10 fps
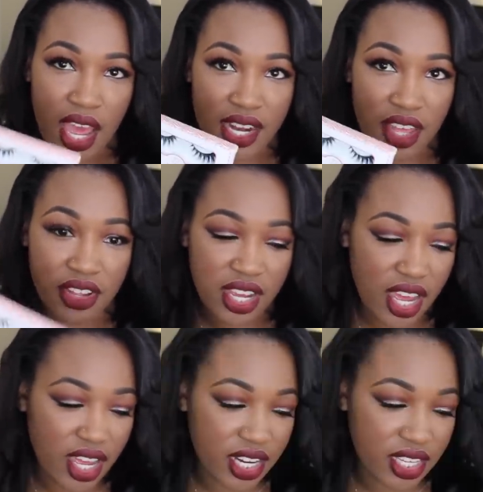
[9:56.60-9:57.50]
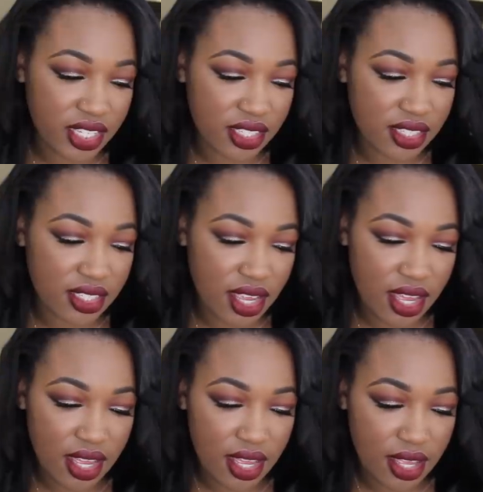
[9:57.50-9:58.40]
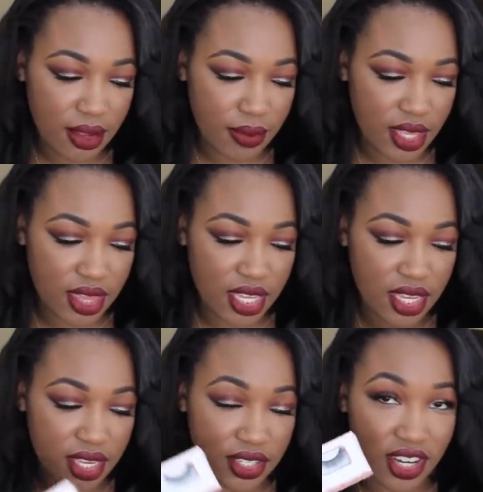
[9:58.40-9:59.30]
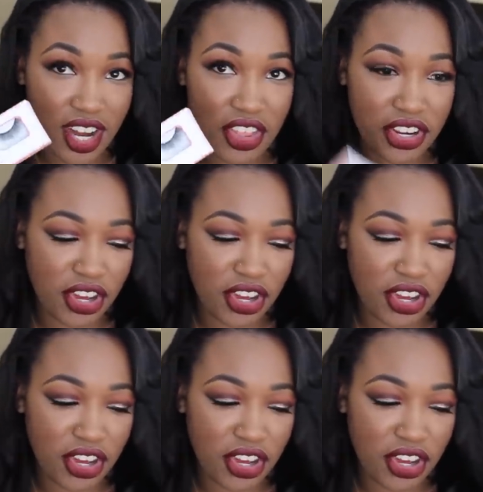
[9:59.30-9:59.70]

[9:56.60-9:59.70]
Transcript: Another goddess. Um, these are another